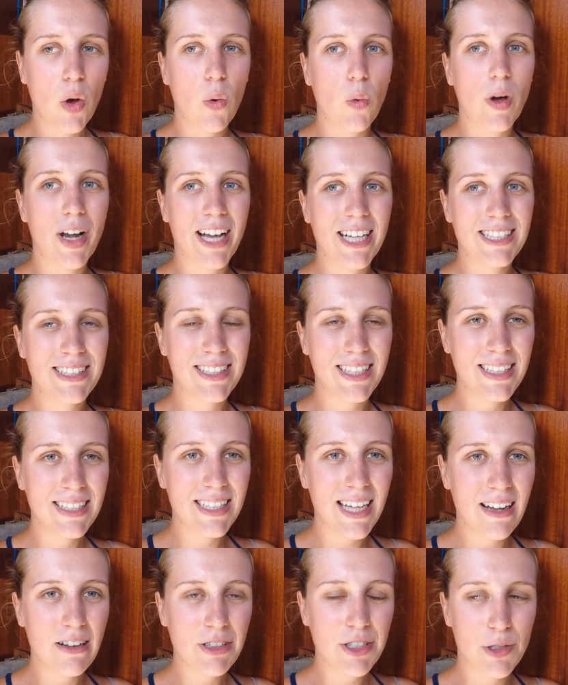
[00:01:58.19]
when I sit
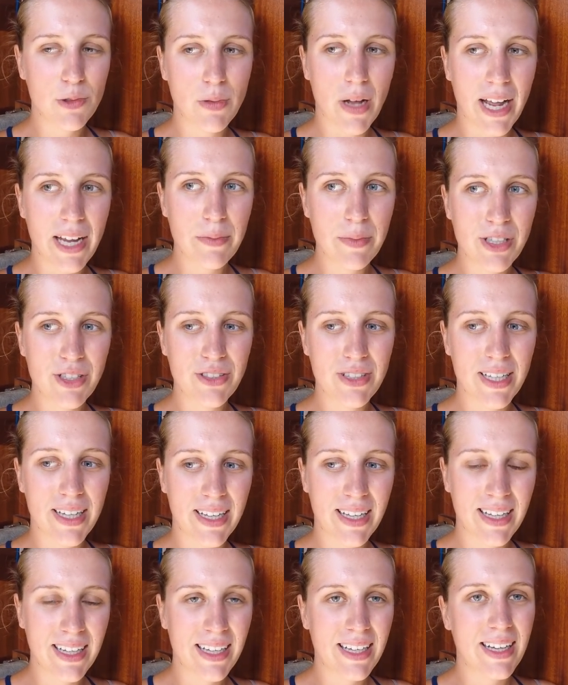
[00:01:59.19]
down to write
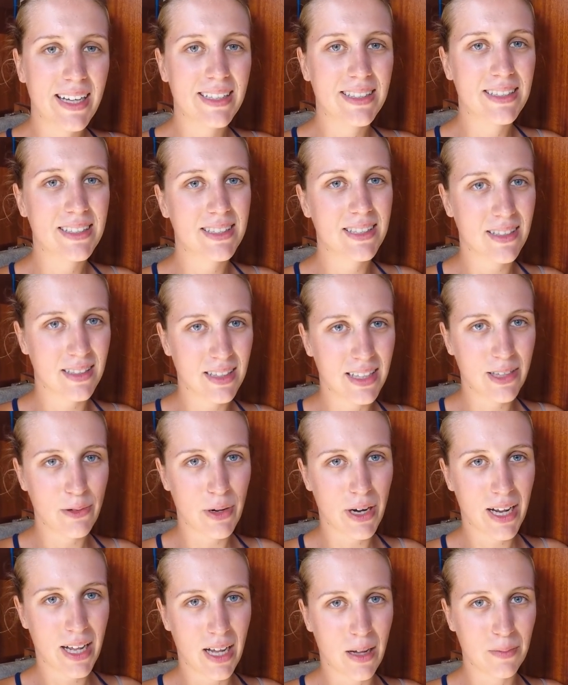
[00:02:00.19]
music, it's certainly
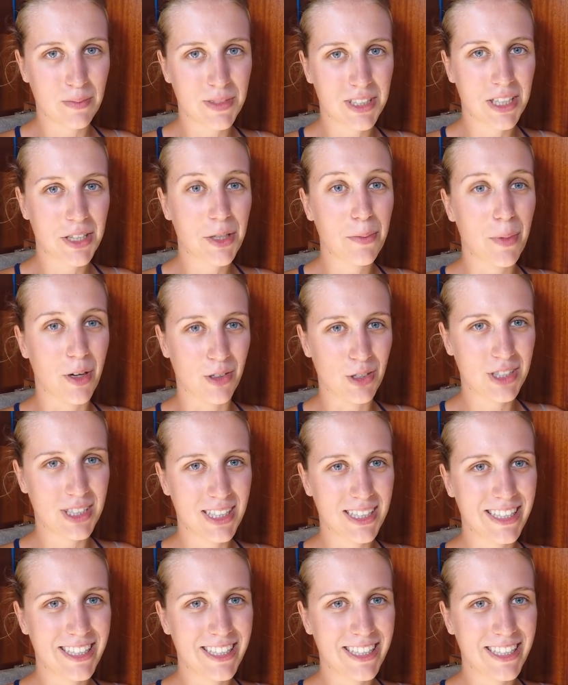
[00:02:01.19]
what comes the most